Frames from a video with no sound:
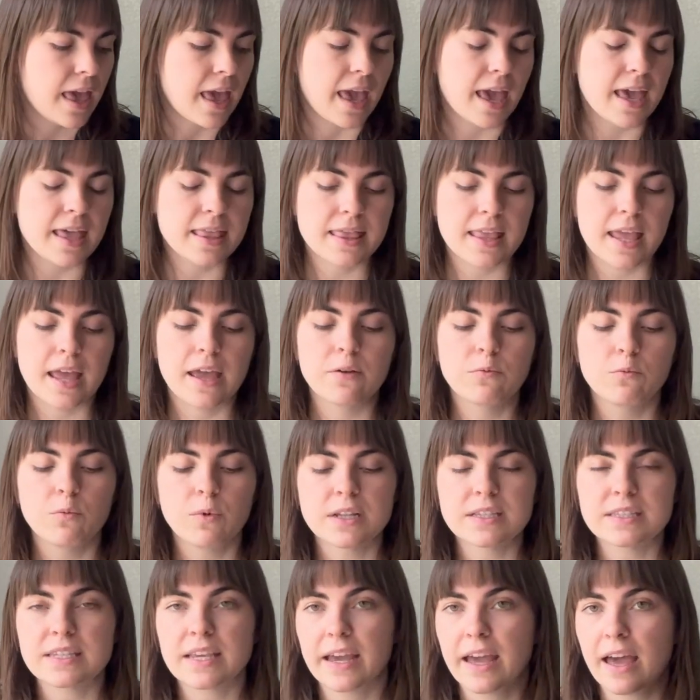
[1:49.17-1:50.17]
And then
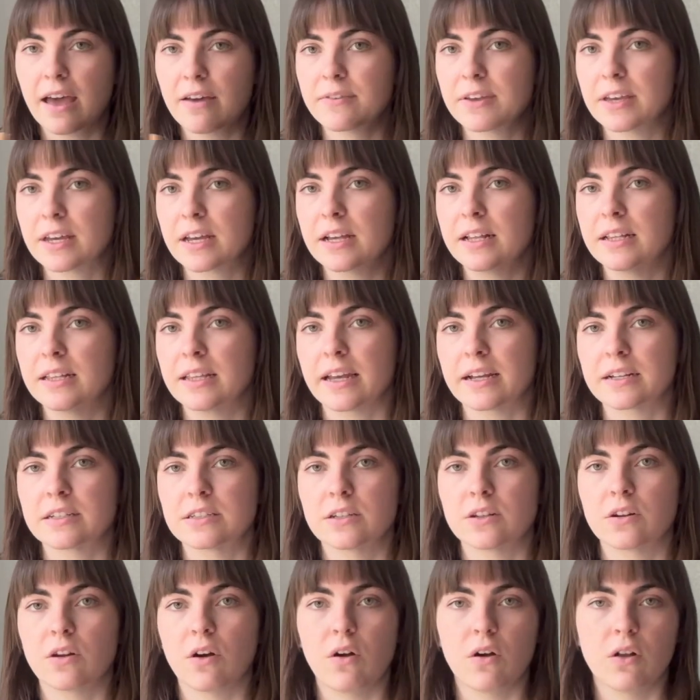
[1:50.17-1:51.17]
once I have it
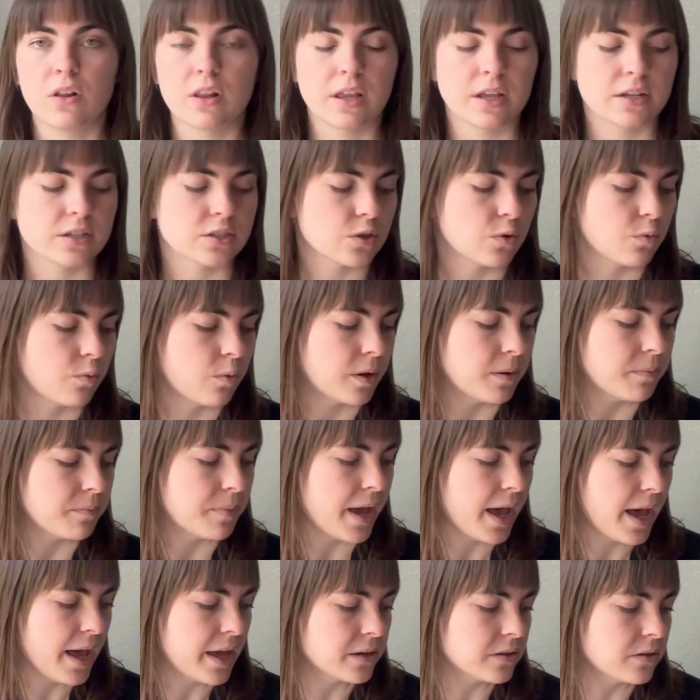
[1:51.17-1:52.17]
collected all onto one
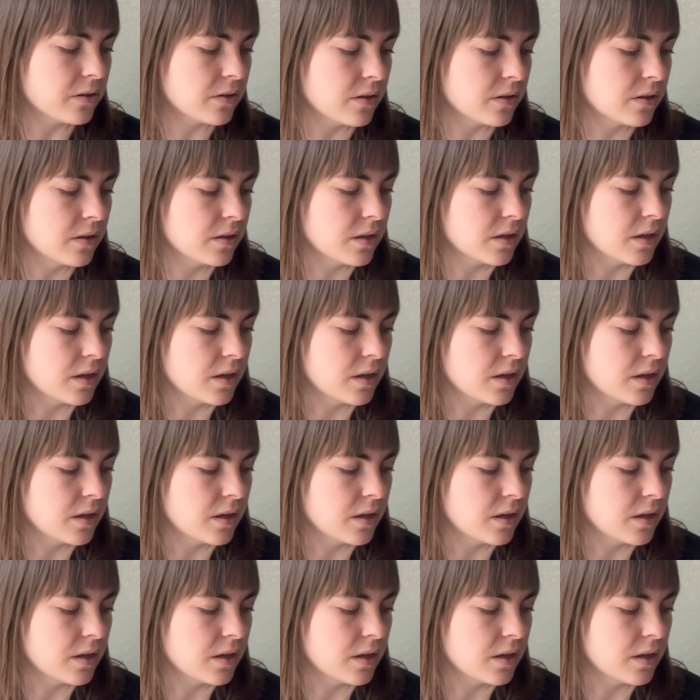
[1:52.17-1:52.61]
paddle,